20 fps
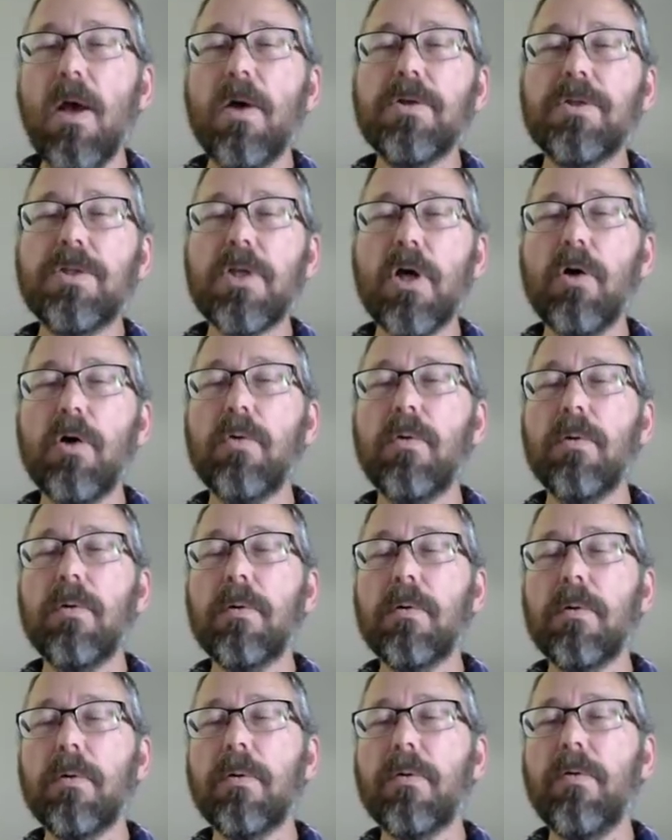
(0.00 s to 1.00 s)
So
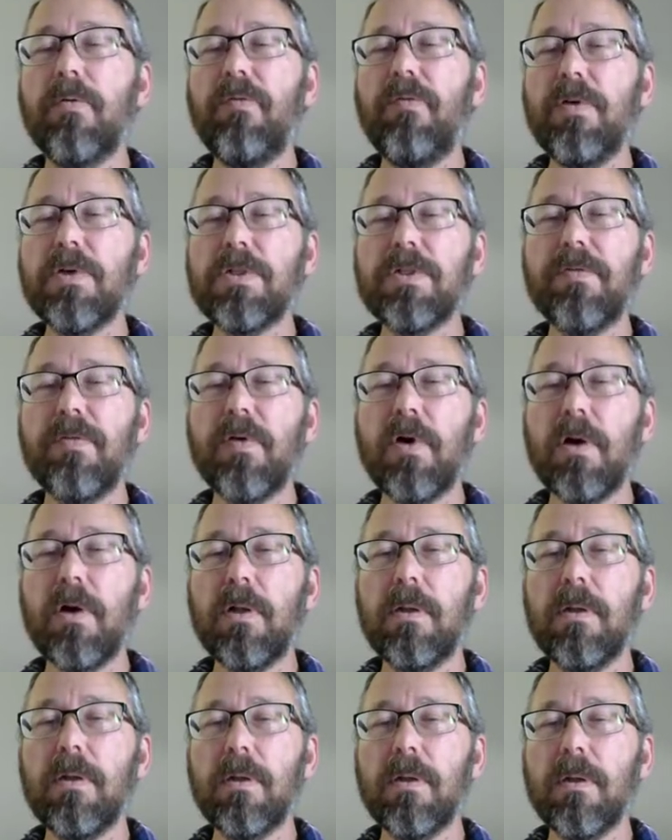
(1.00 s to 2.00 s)
first of
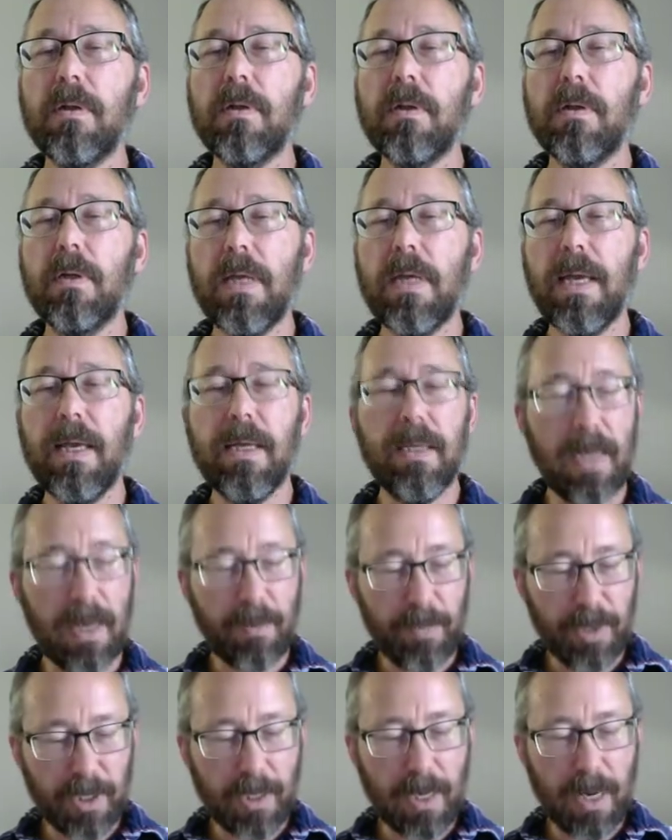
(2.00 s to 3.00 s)
all, and I'm
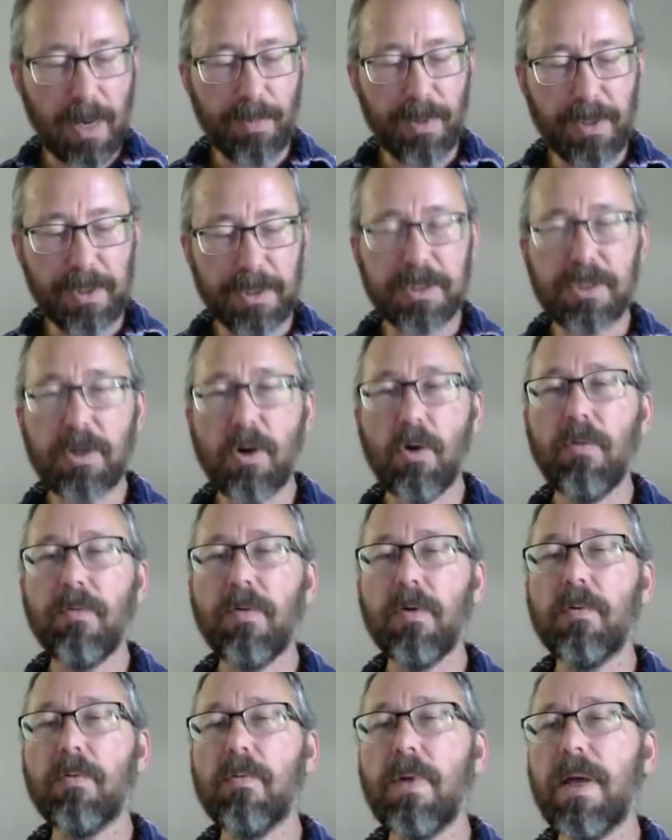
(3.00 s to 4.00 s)
going to copy these
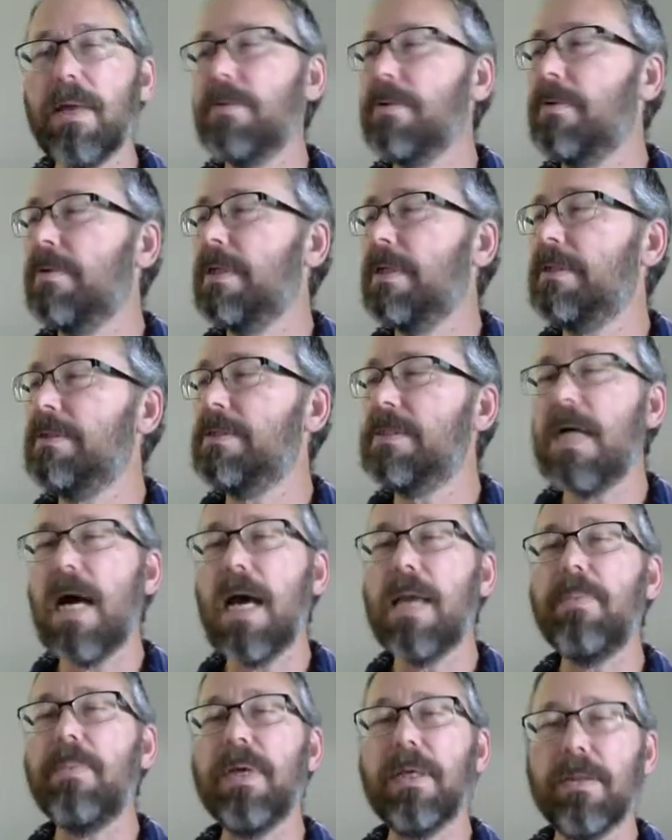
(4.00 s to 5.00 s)
over rather than
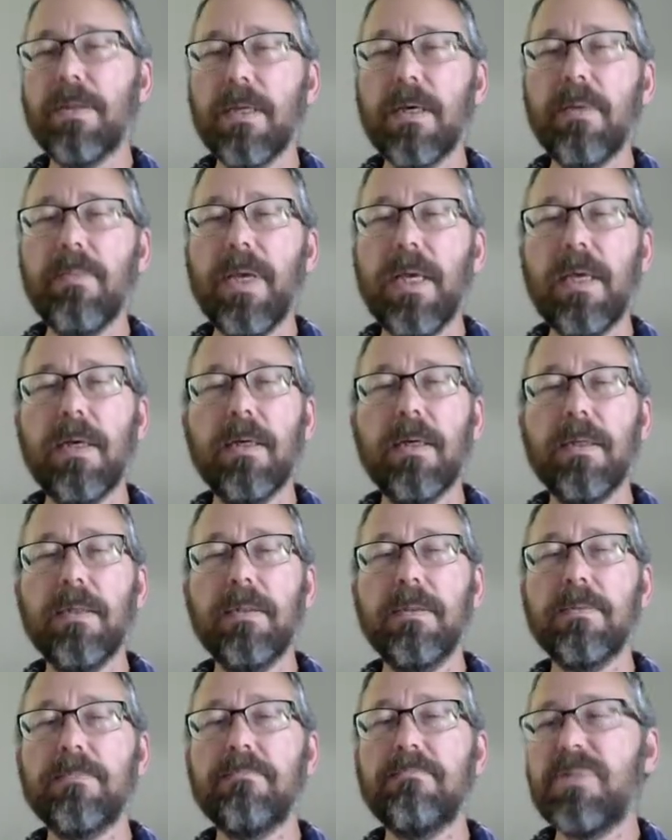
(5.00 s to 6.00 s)
typing them
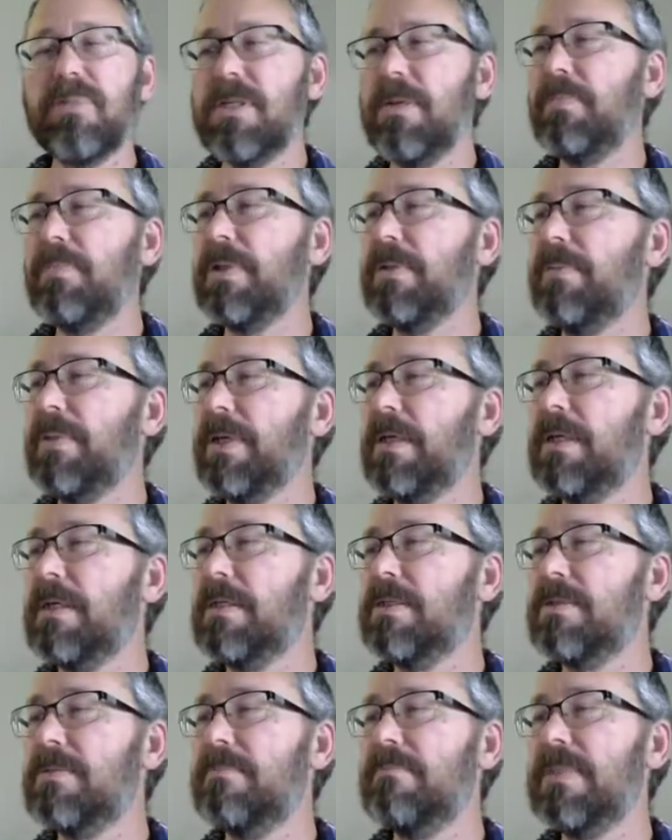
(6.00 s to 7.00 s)
in, simply
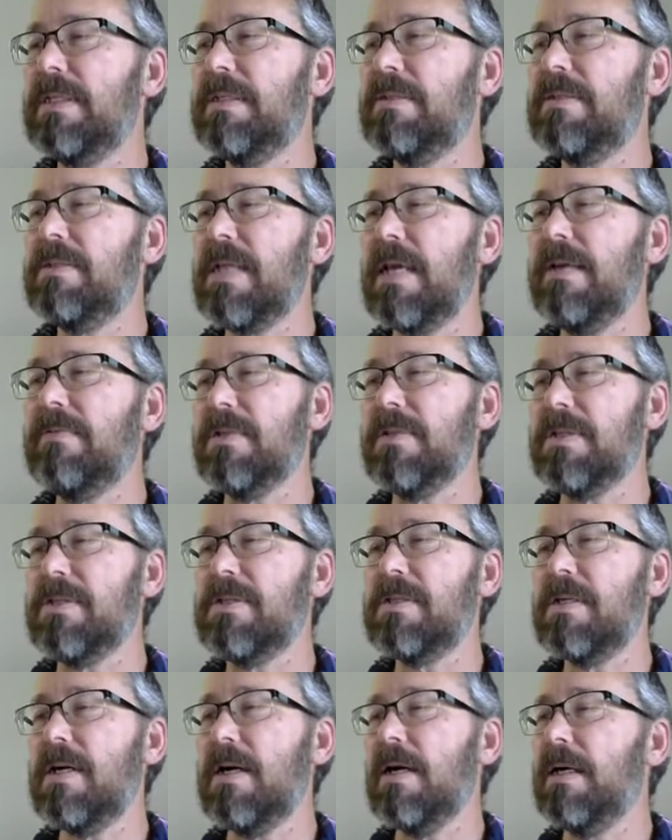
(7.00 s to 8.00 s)
because it saves us
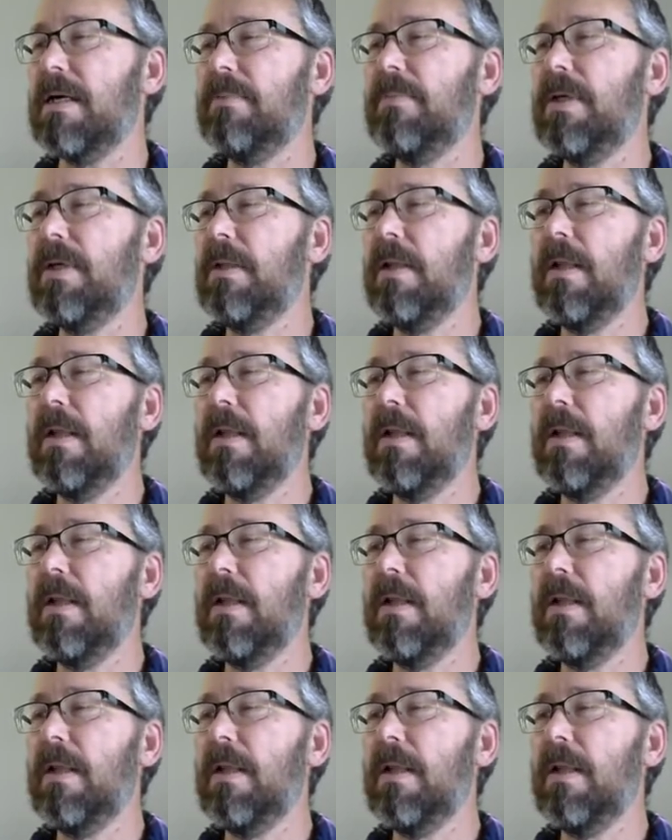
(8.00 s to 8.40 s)
time.